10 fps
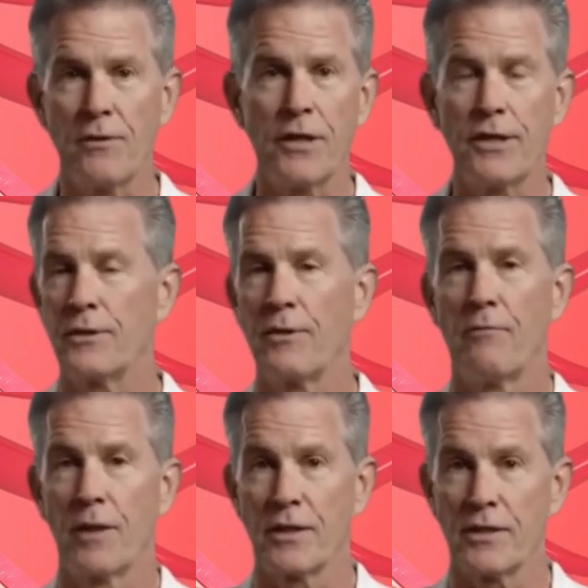
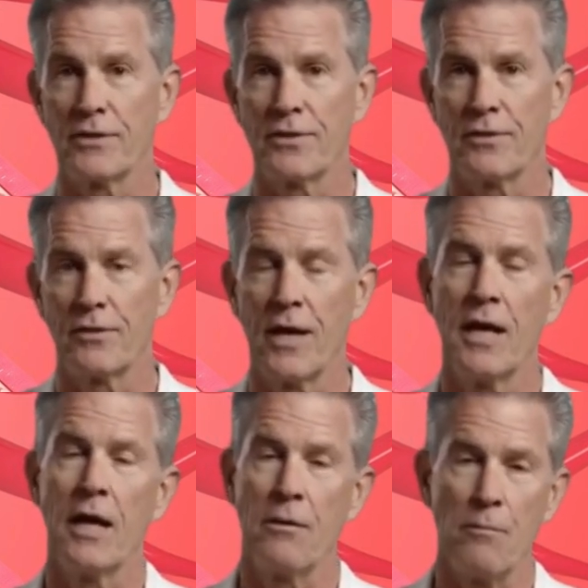Improving circulation
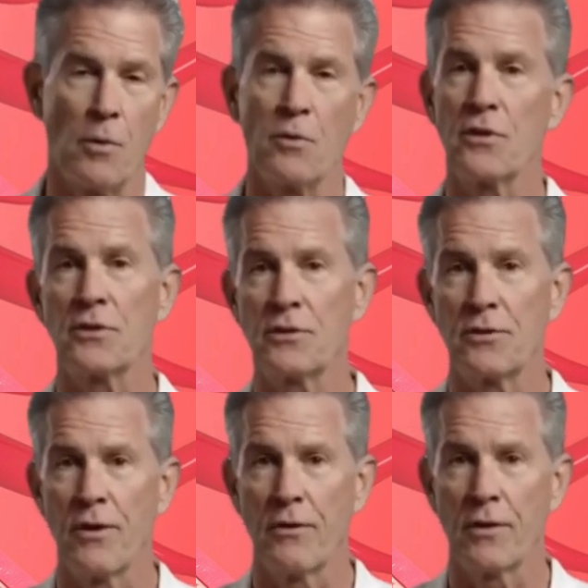through lifestyle
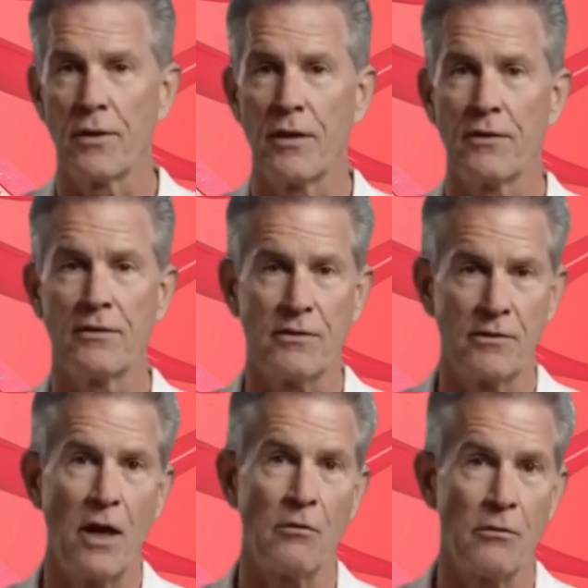changes can help
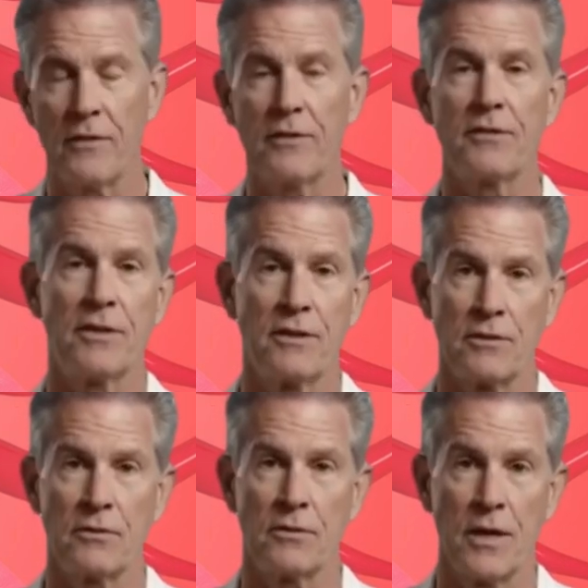reduce these
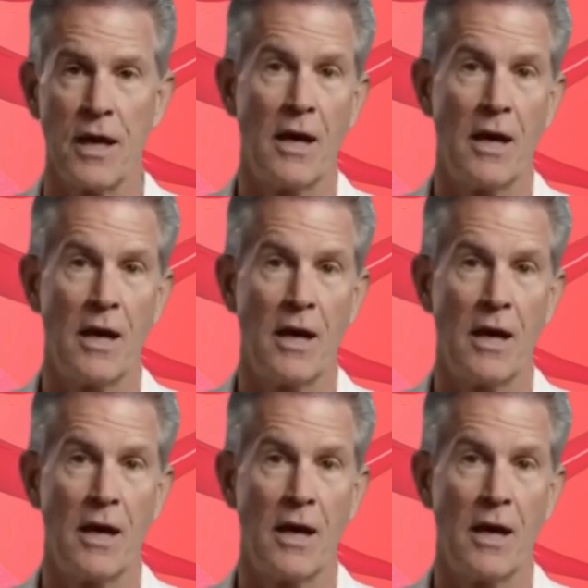symptoms.